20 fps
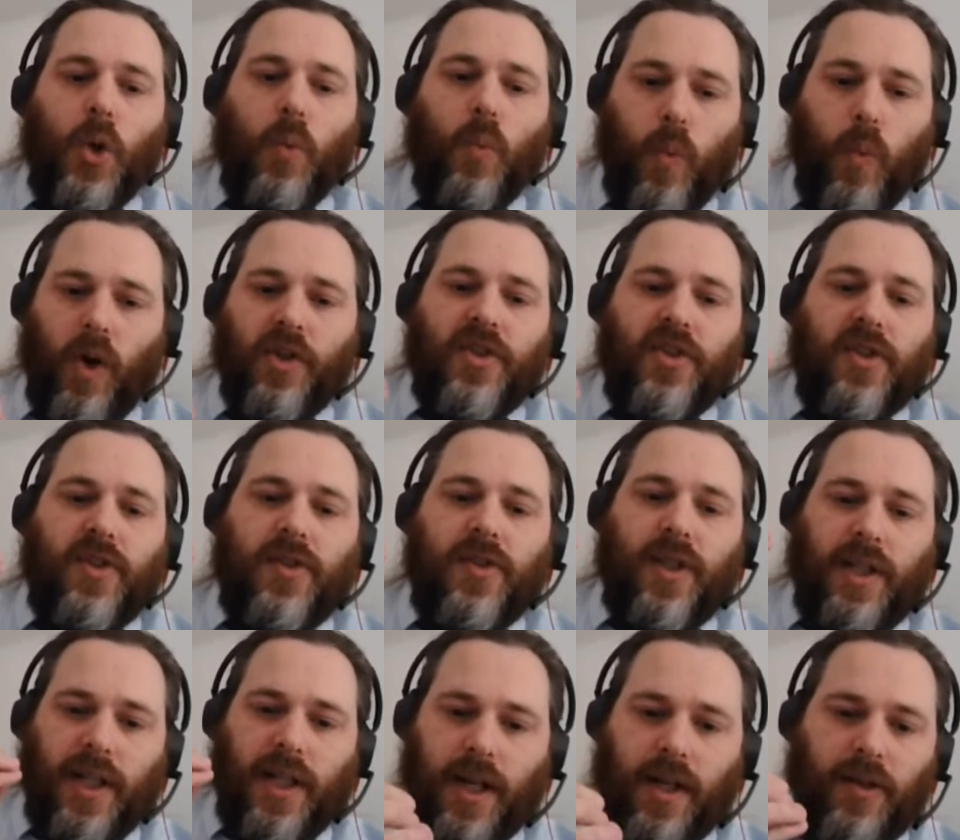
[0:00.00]
What's
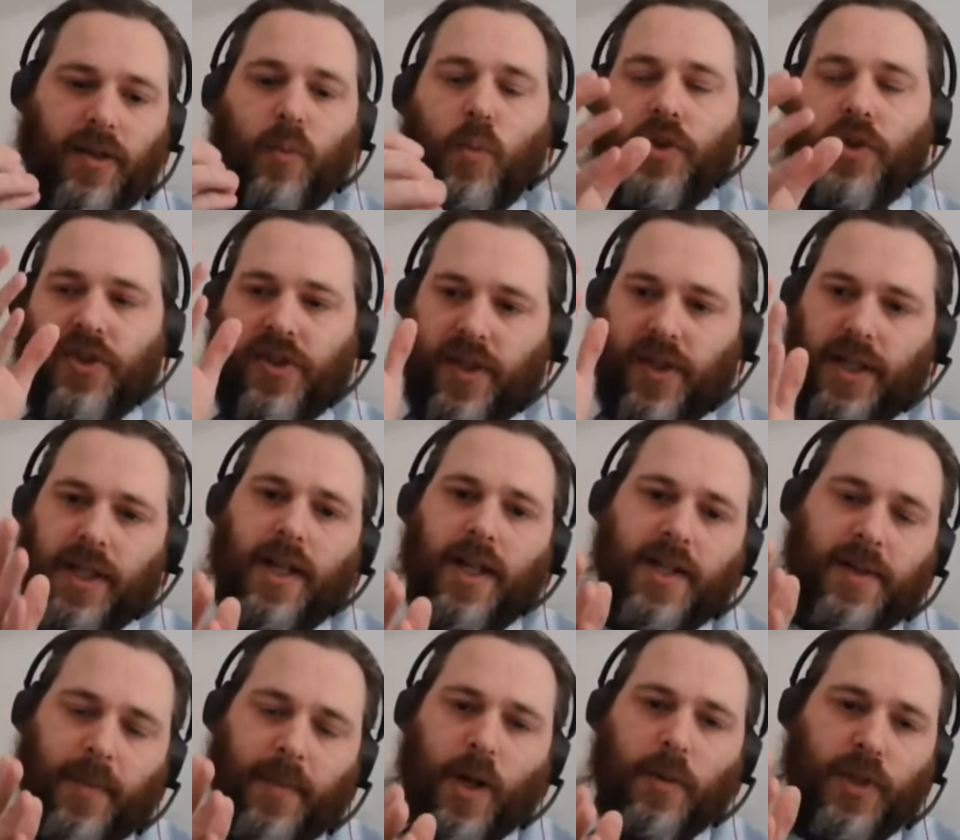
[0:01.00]
the
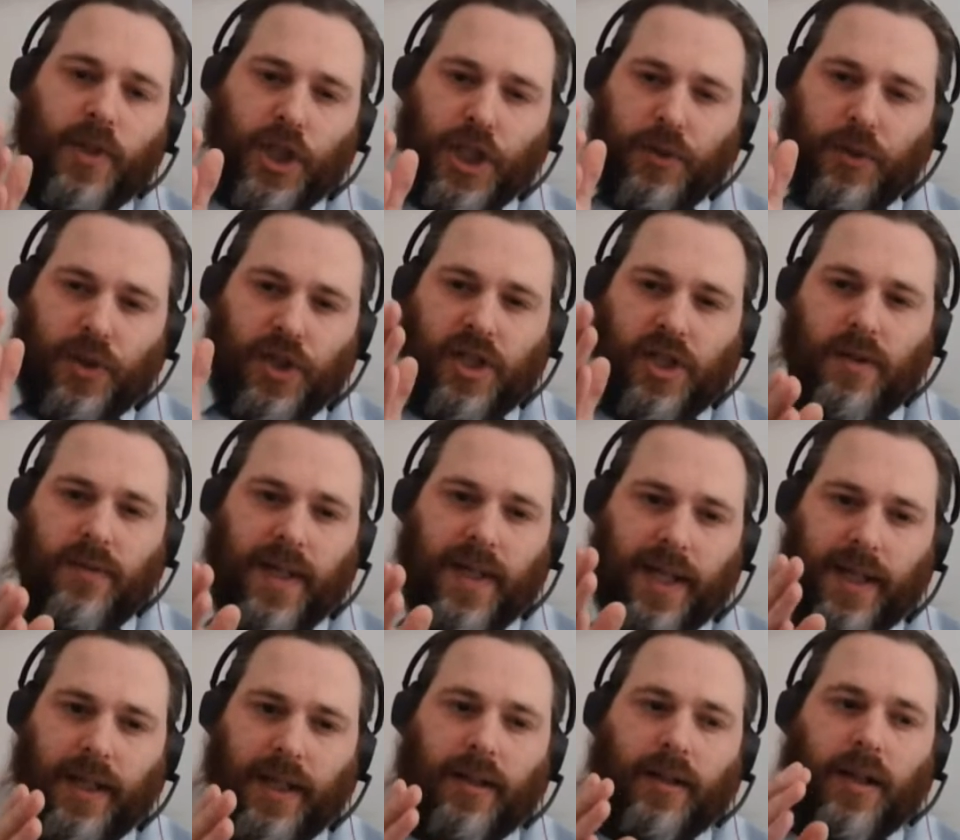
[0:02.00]
last moment that you can do that
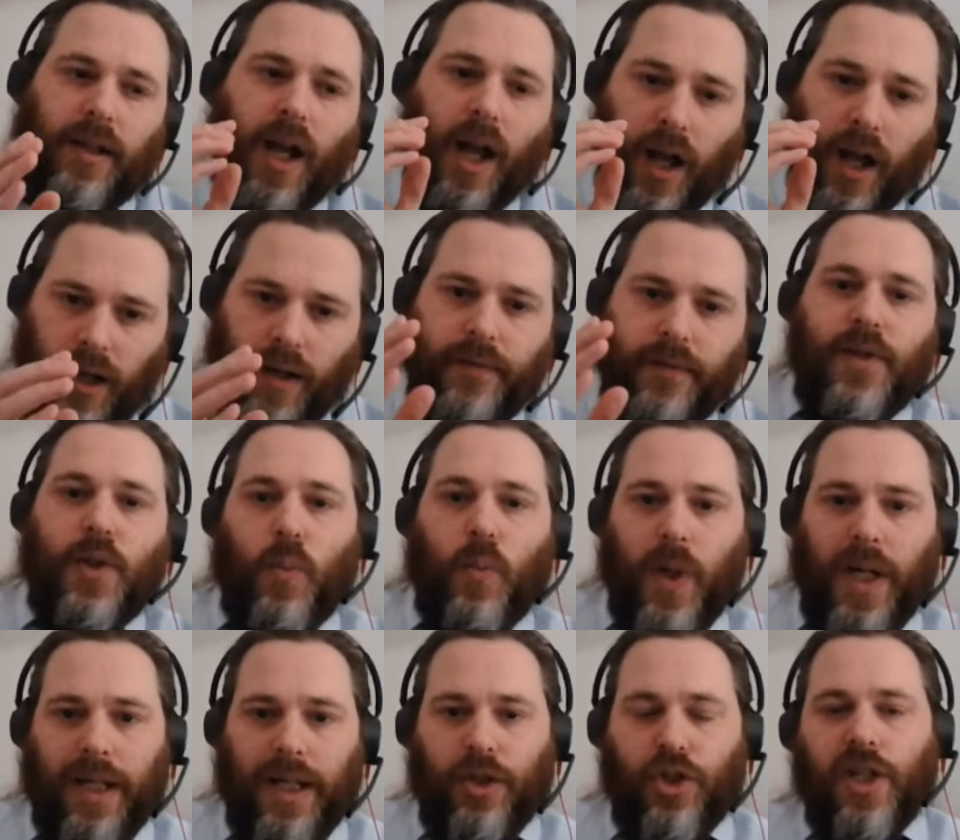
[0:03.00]
at, after
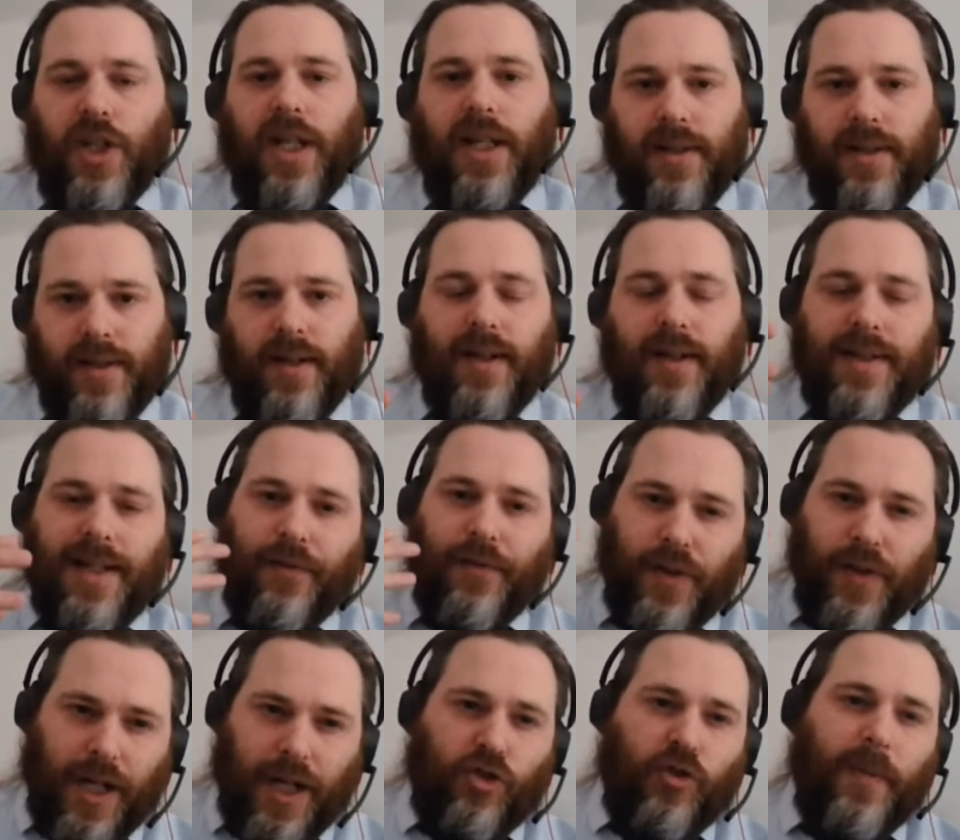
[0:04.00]
which it starts to have a
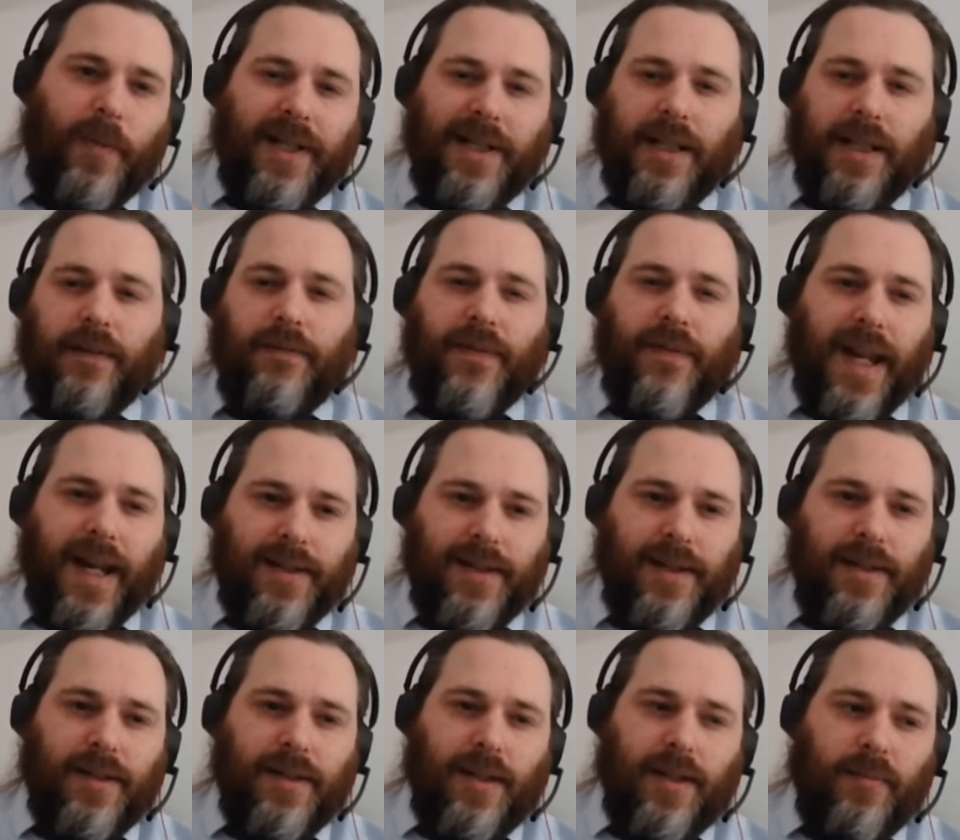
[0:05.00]
detrimental effect
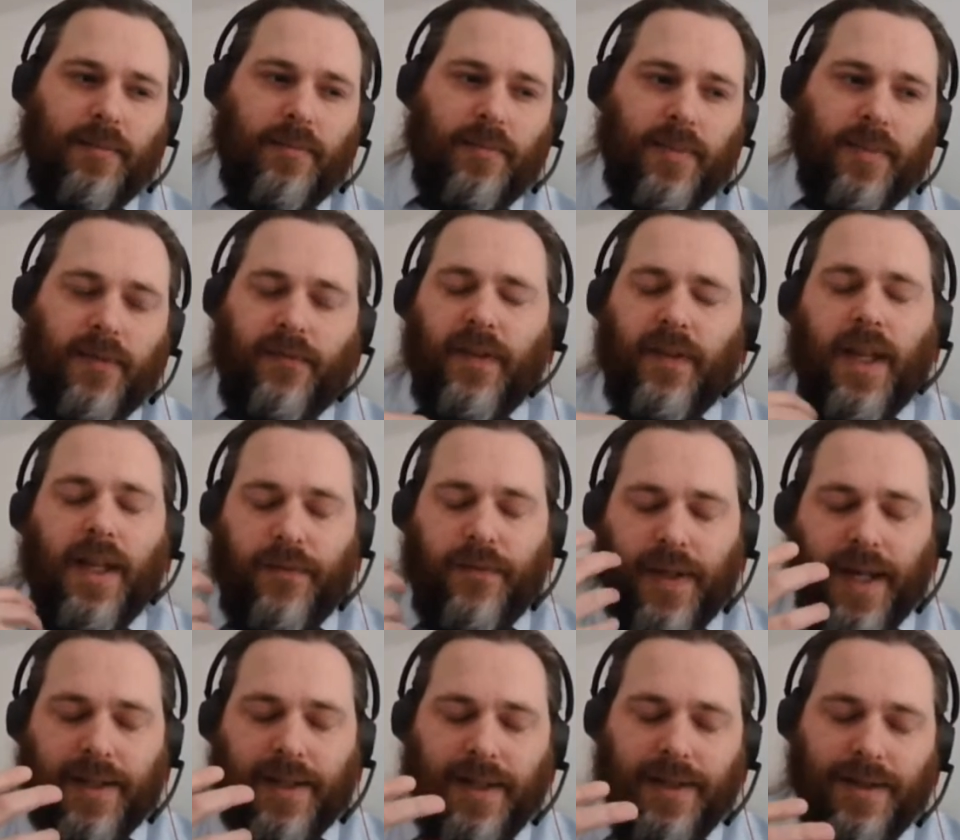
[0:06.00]
in
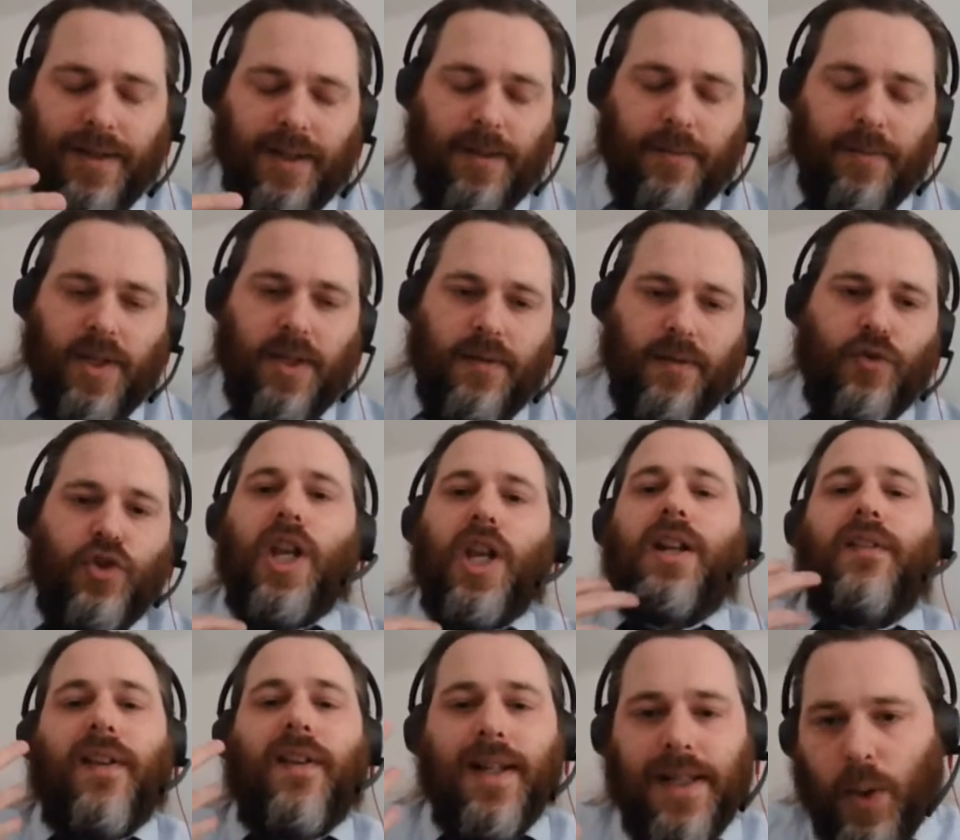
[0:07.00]
terms of
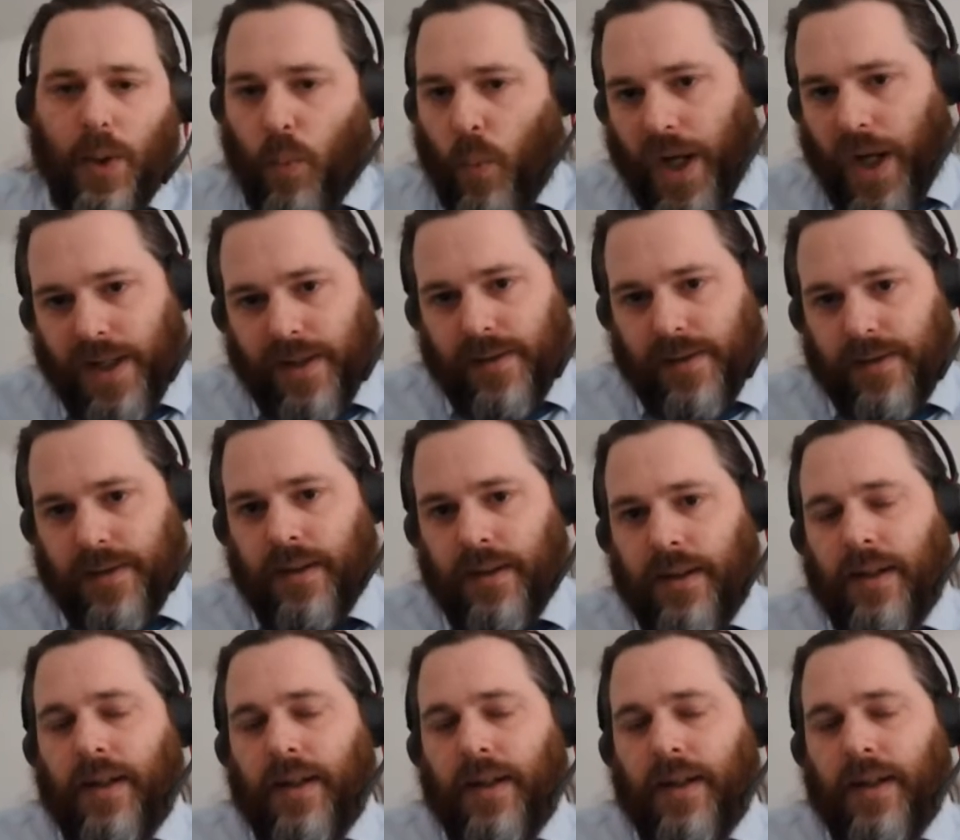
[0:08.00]
generating waste,